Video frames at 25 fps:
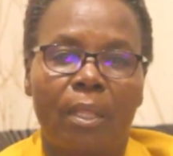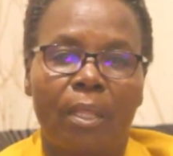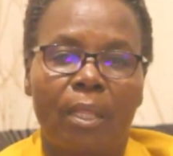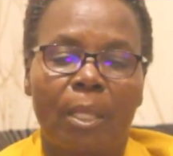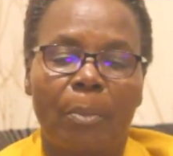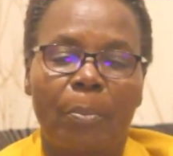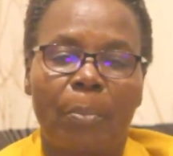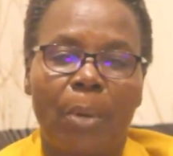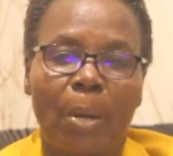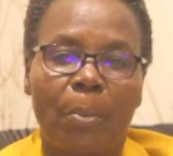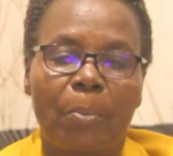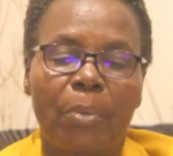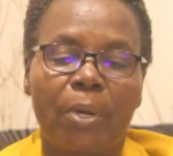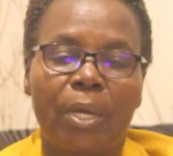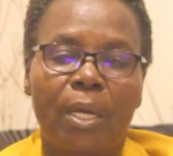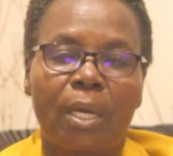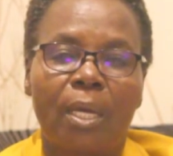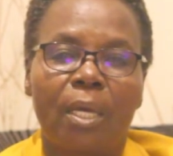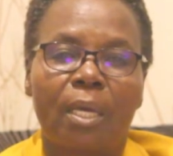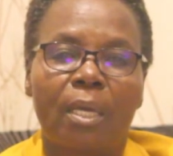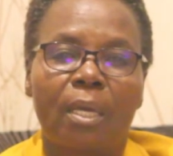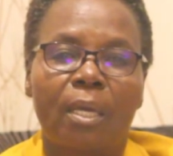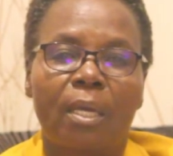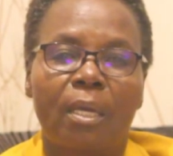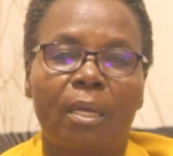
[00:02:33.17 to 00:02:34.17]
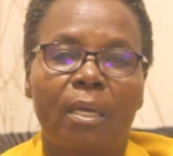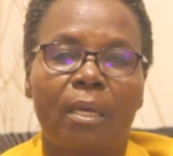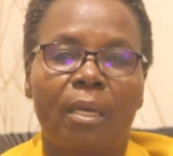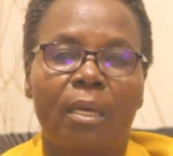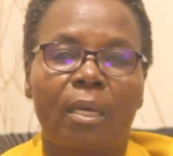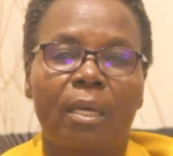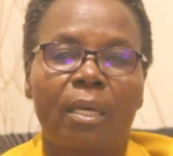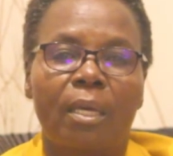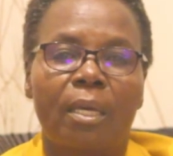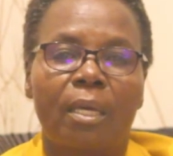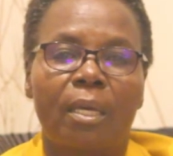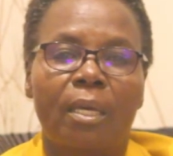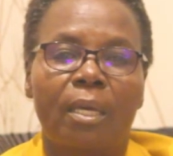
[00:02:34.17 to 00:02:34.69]
the public
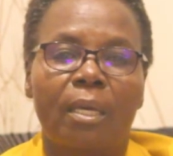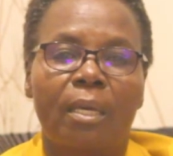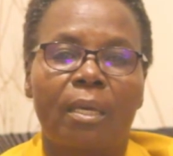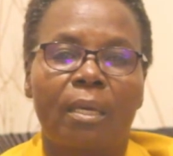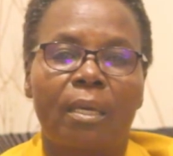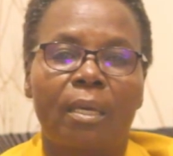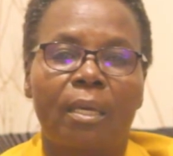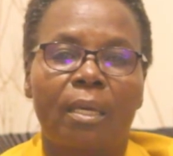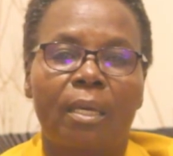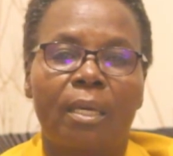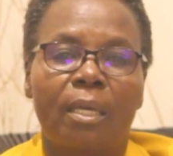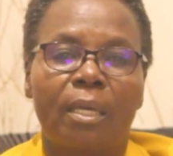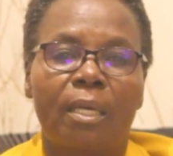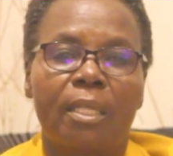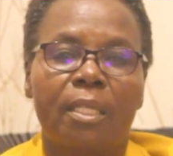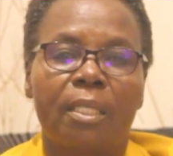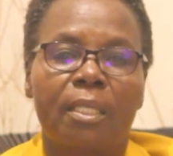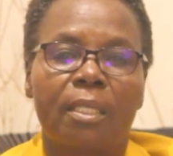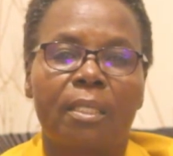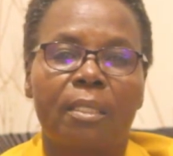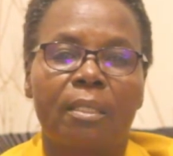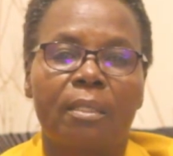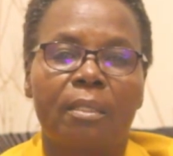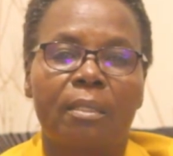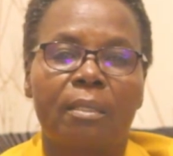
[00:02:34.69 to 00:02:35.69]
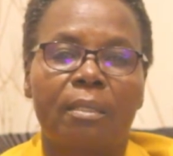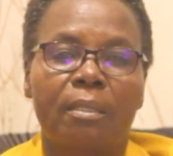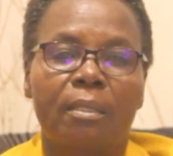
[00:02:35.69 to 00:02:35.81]
in